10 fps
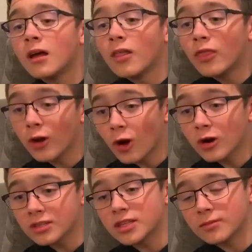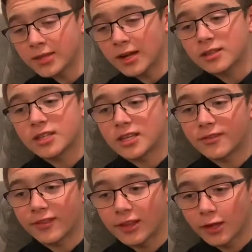There are some downsides of
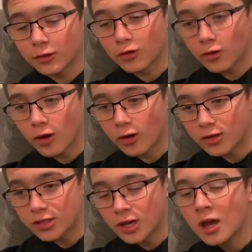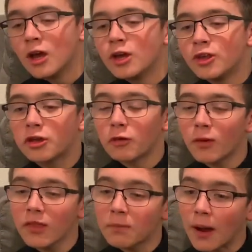the Electoral College. You can win
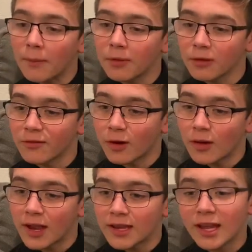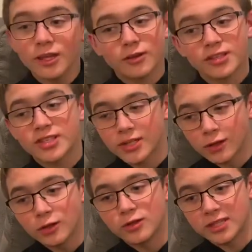the popular vote, and yet you could still
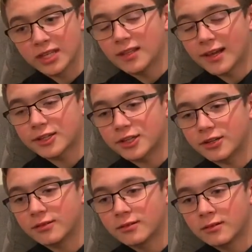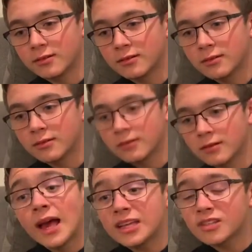lose the election.
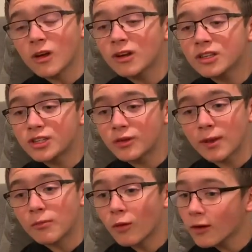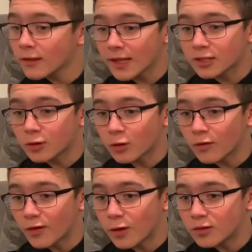As long as you get more electoral
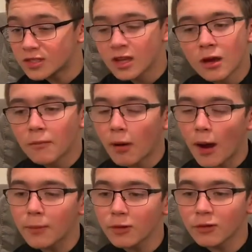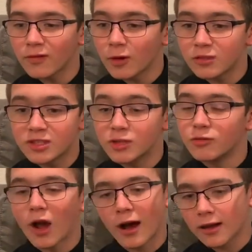votes, popular votes do
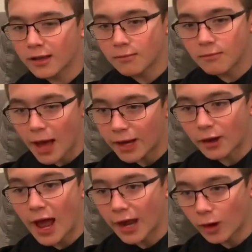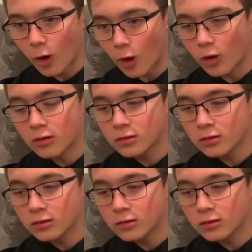not matter at all.